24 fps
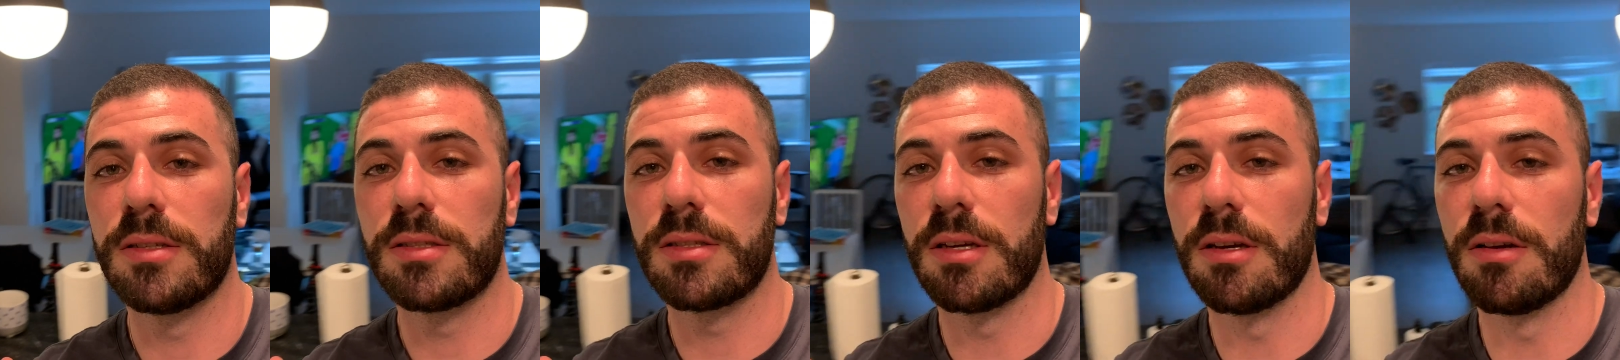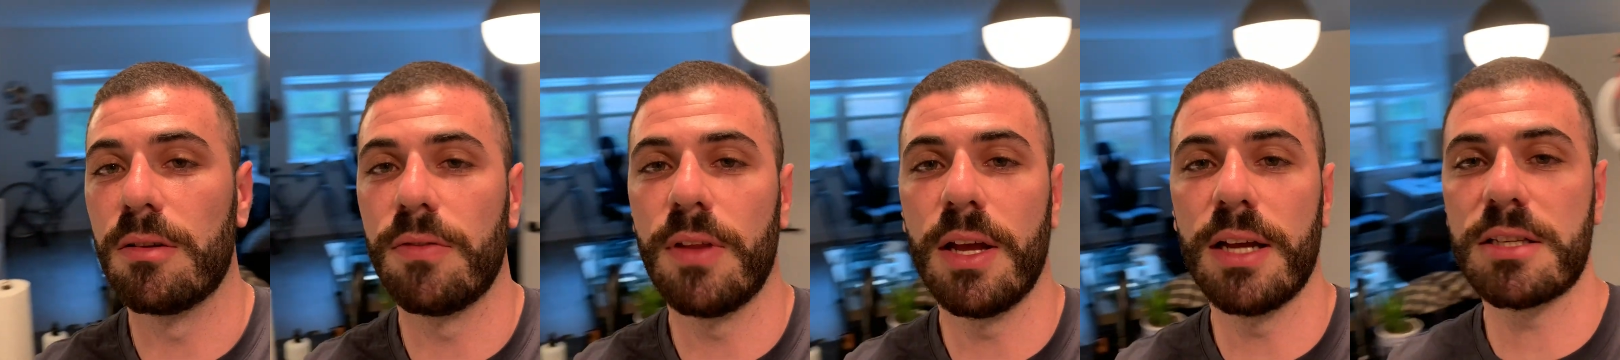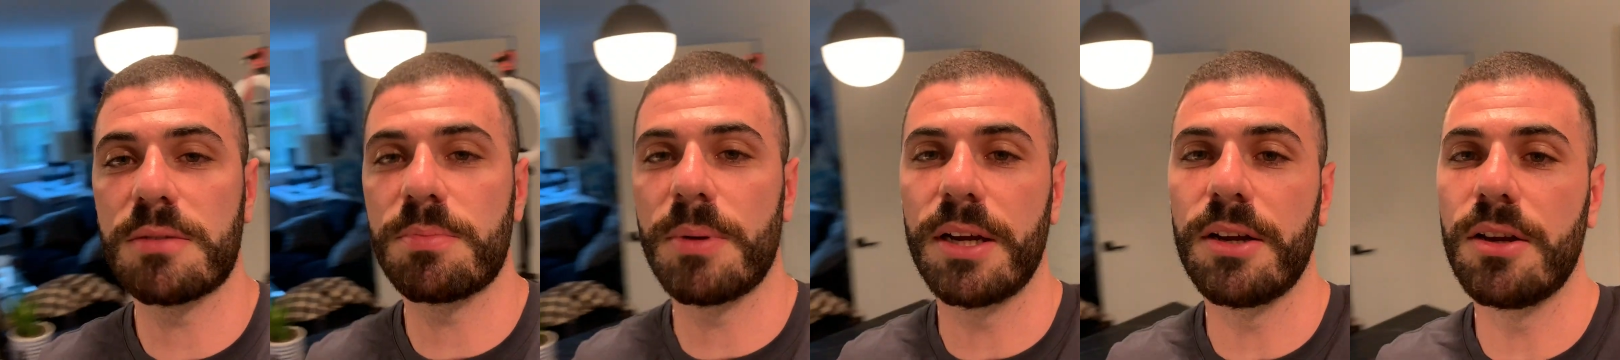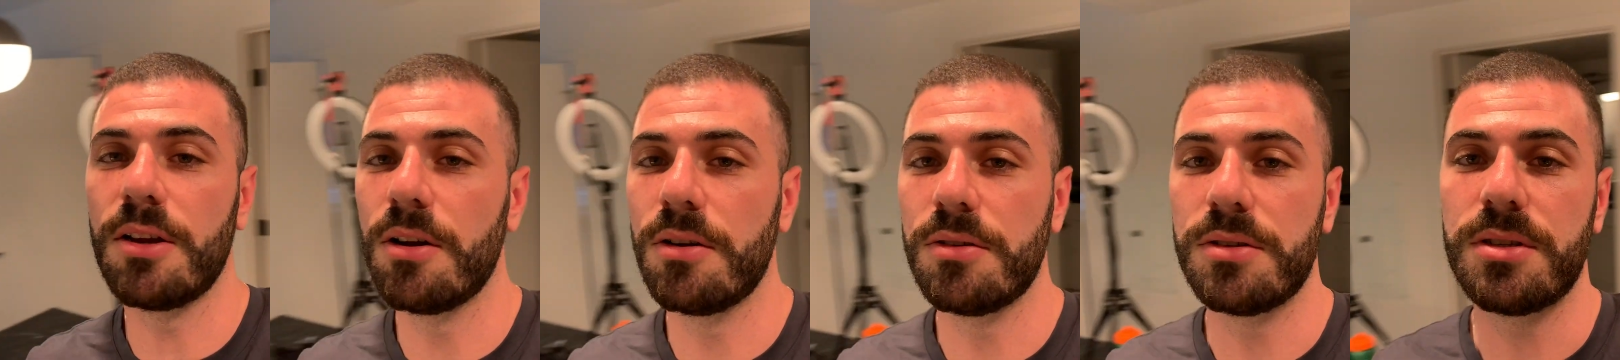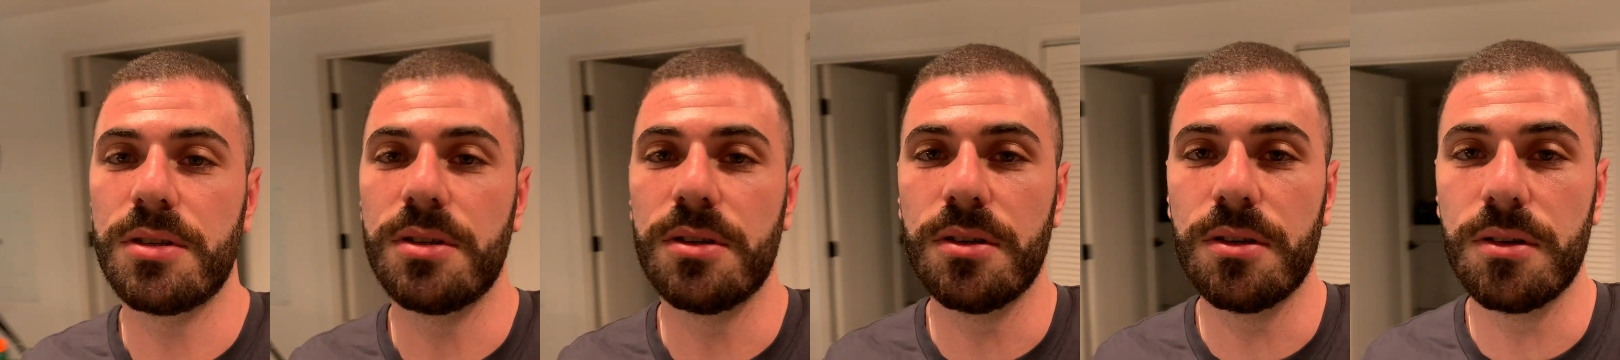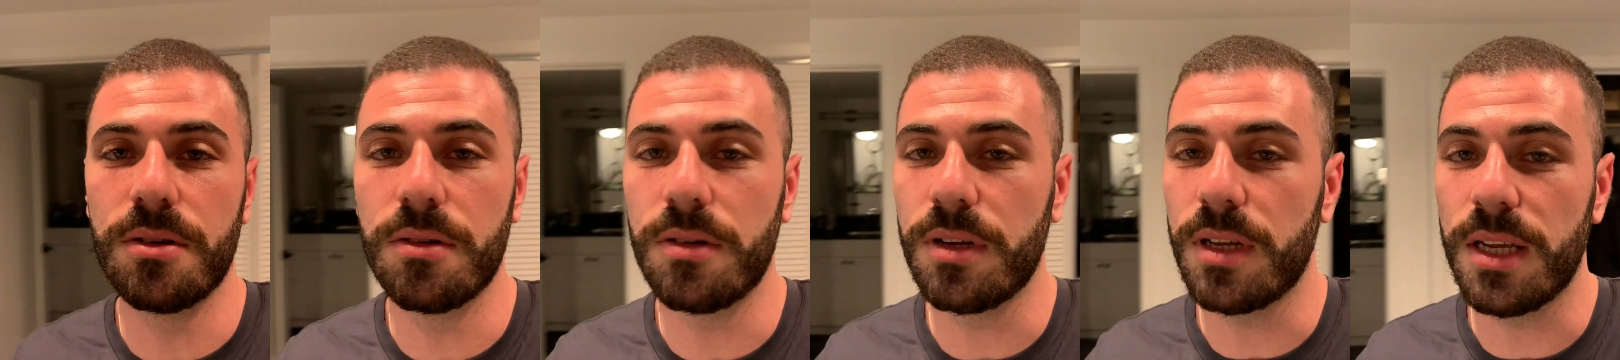So that's my
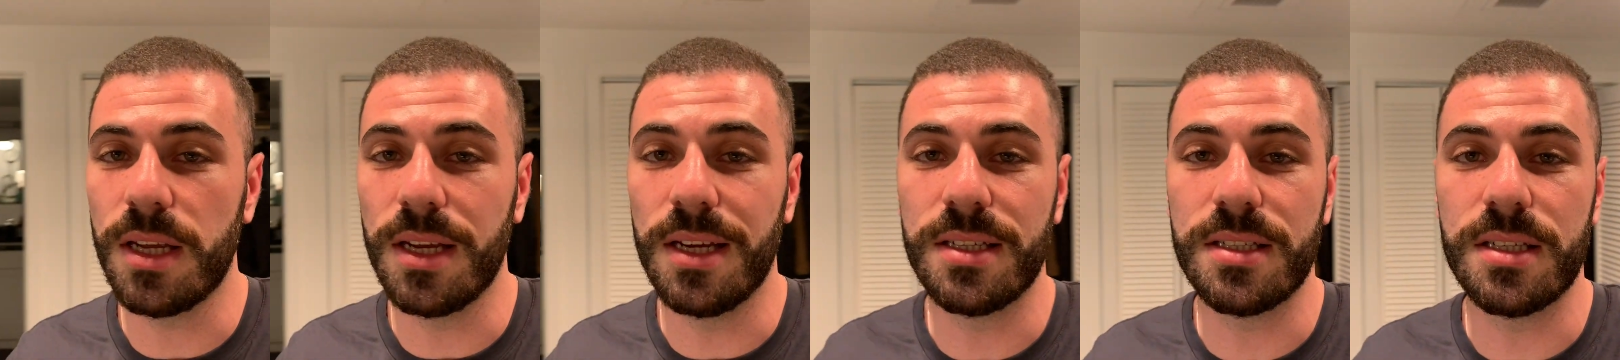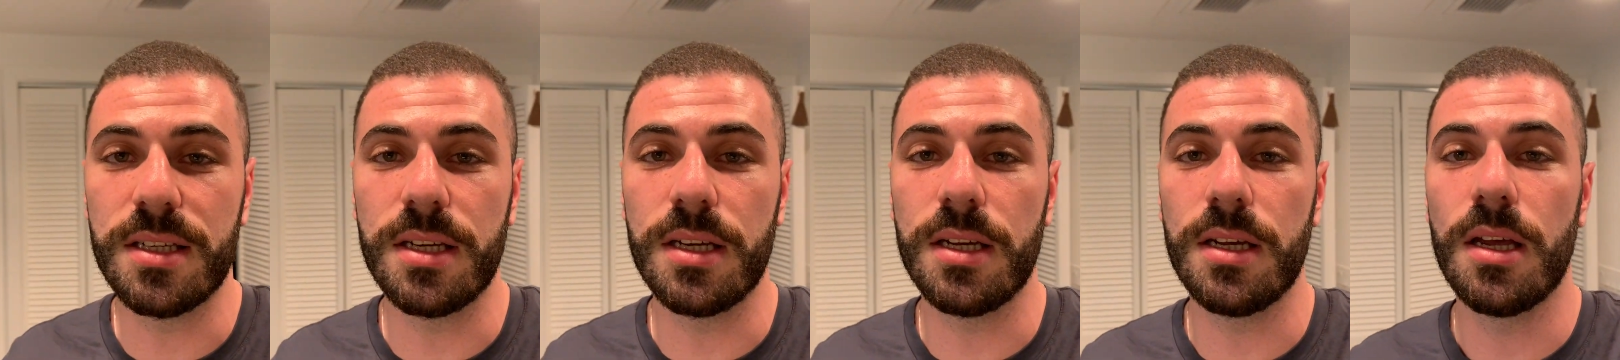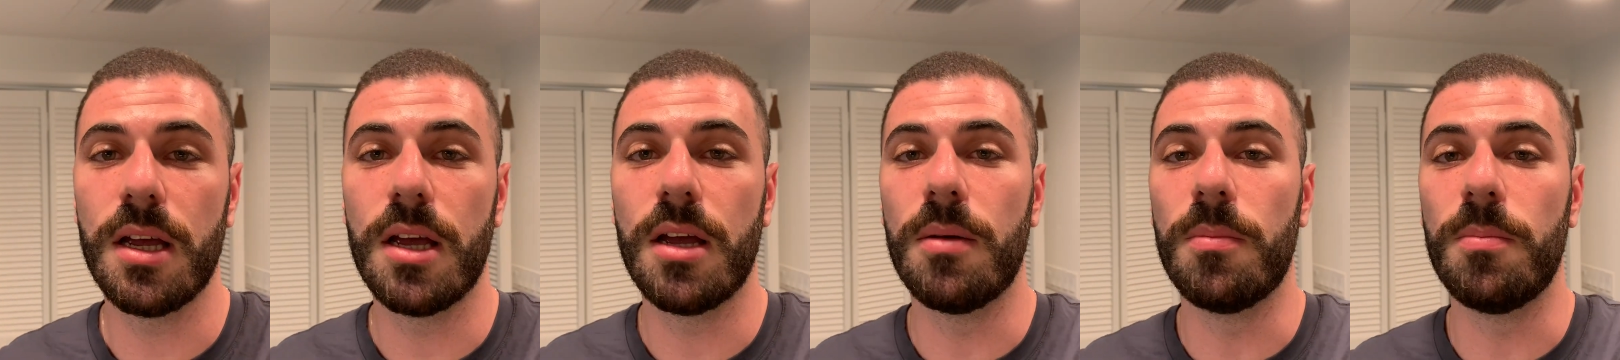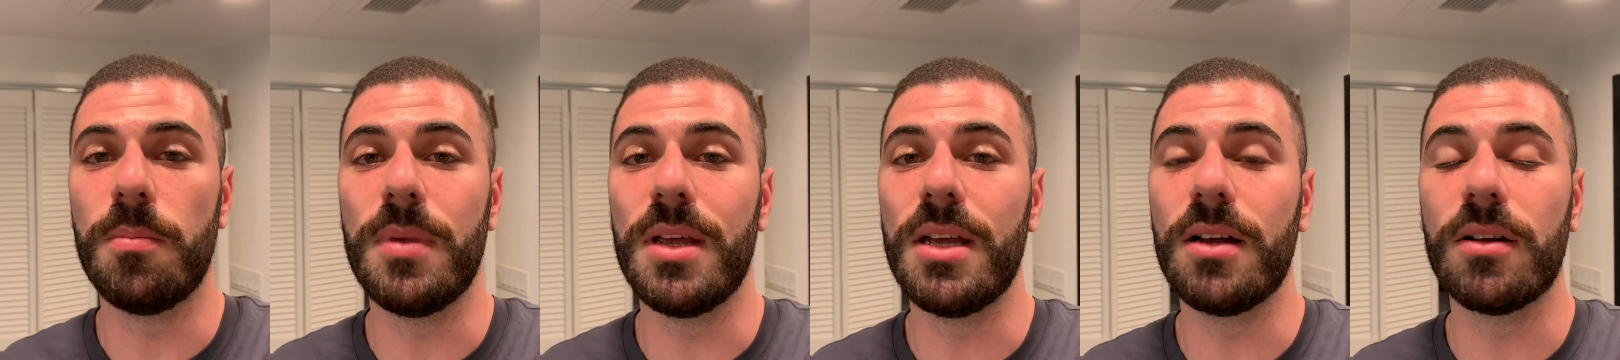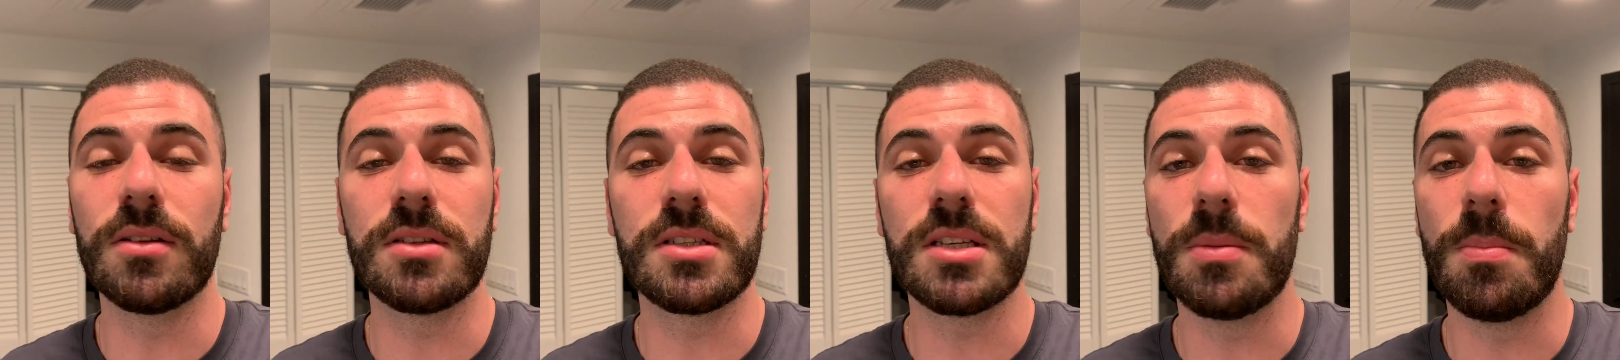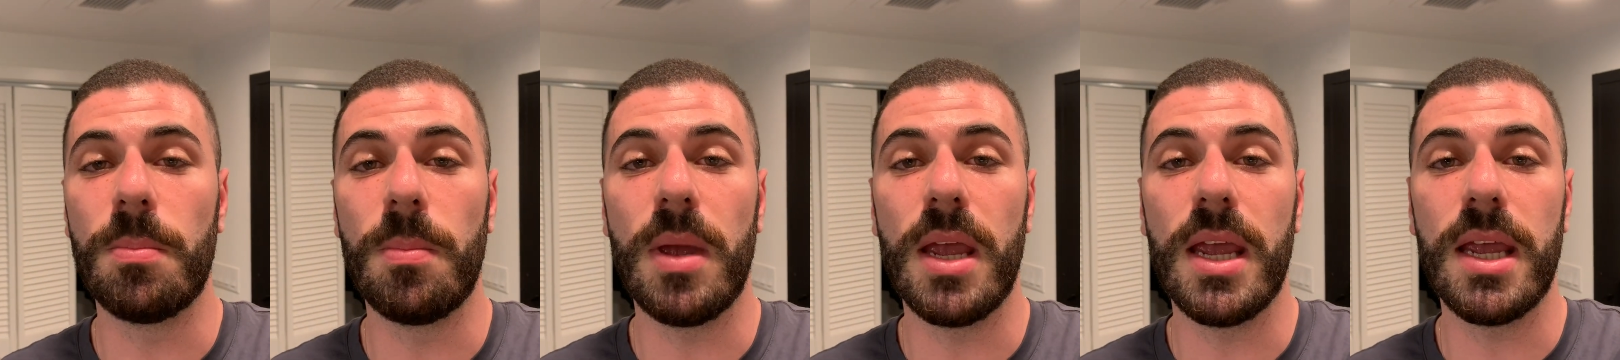go-to easy meal
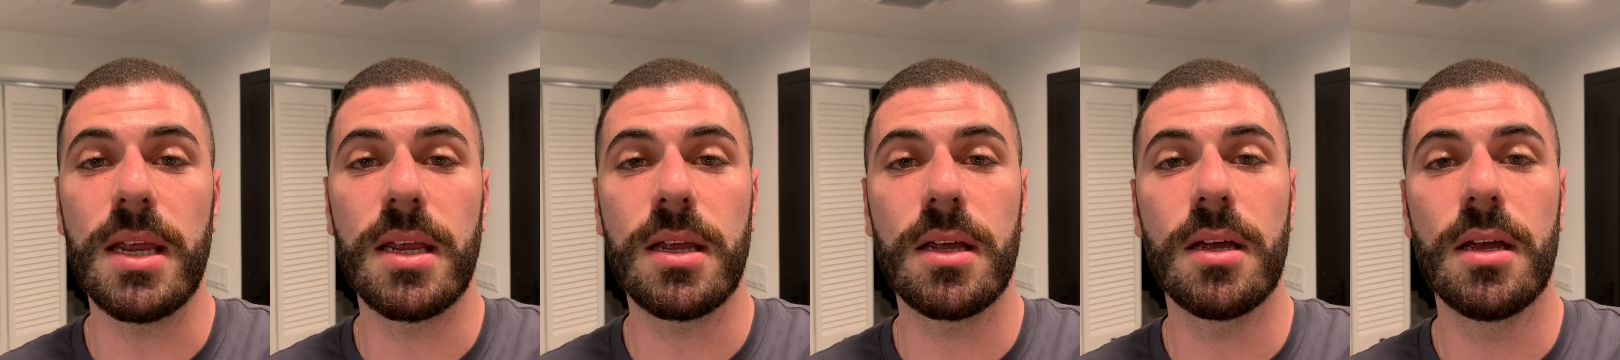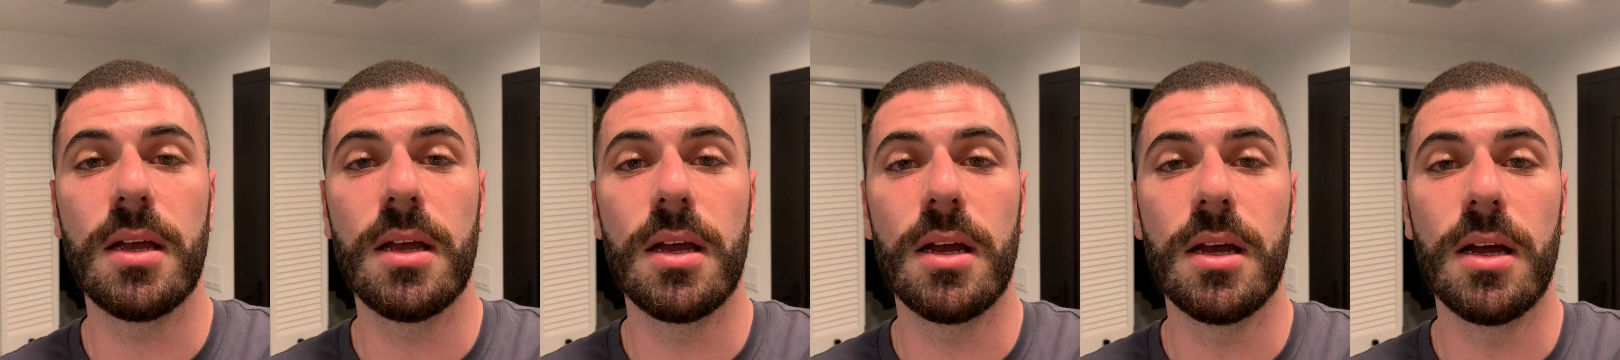to make,